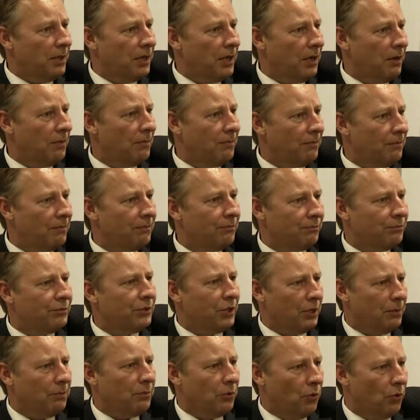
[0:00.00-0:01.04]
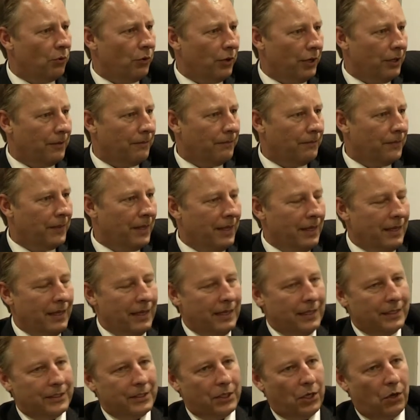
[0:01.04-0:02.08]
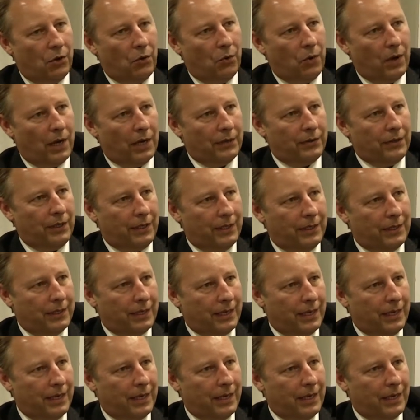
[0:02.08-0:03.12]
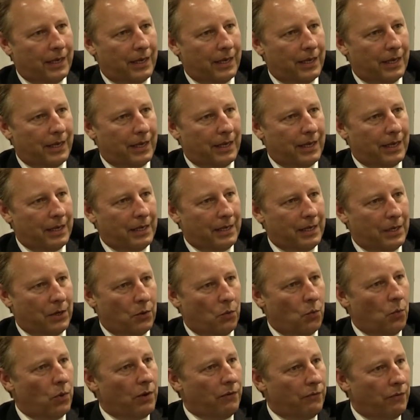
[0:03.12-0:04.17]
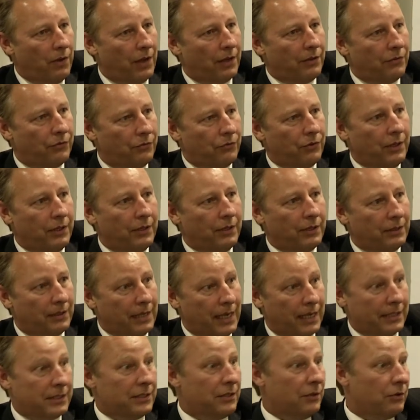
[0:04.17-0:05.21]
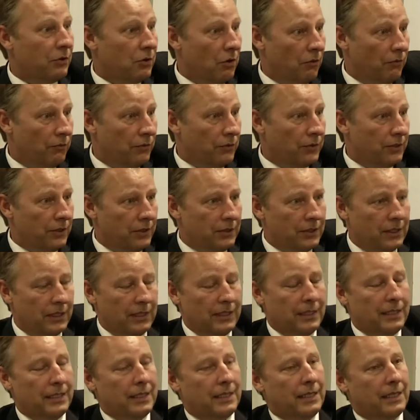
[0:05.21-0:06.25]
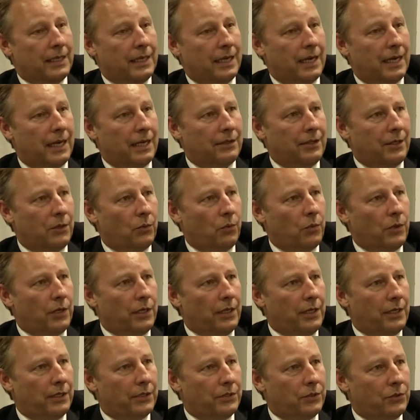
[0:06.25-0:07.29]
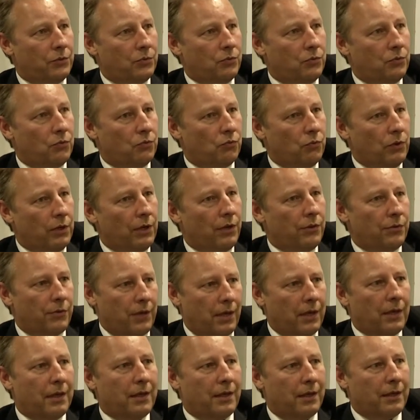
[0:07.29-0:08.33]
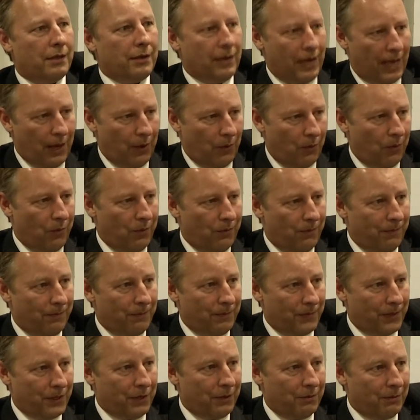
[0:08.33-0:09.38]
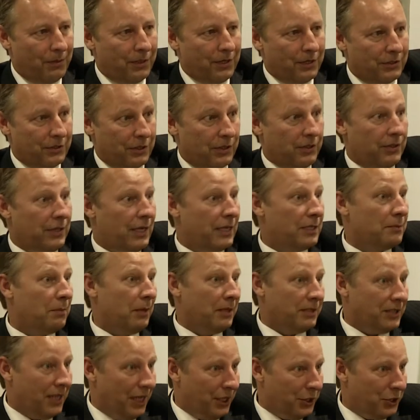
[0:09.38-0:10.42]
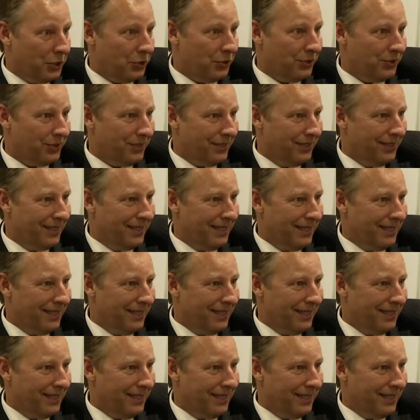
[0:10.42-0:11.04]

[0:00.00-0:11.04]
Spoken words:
become pretty boring. Right. So I think, we've had 3 excellent conferences. I think we need to really think now, you know, because the expectations